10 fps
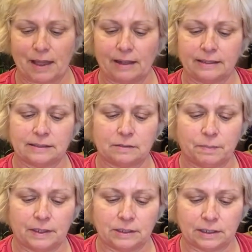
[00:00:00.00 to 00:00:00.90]

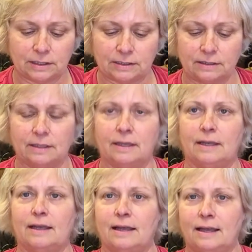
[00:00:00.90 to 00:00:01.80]
balanced budgets.
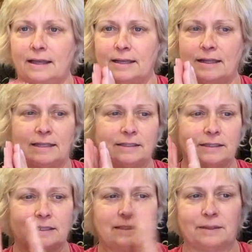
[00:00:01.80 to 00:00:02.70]
Let's
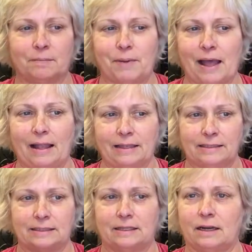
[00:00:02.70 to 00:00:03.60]
look at some
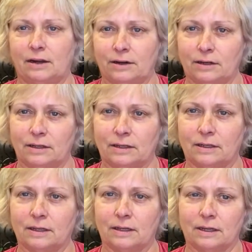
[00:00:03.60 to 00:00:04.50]
balance in our
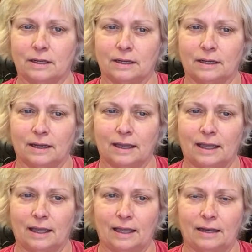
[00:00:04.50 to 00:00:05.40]

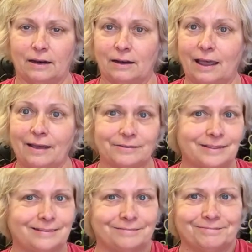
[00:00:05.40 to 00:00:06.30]

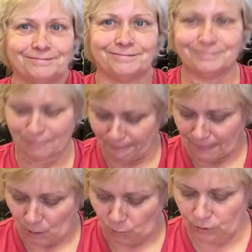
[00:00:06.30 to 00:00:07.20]
lives.
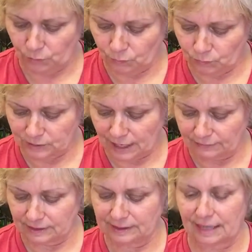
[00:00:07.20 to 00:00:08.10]
What do the runes
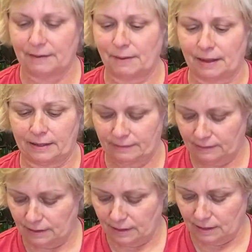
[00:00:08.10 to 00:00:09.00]
have to say about it?
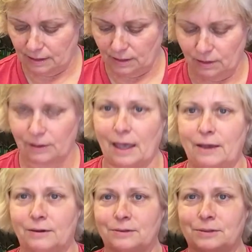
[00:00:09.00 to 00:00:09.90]

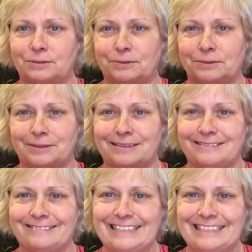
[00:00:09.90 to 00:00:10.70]
Okay, Odin's runes,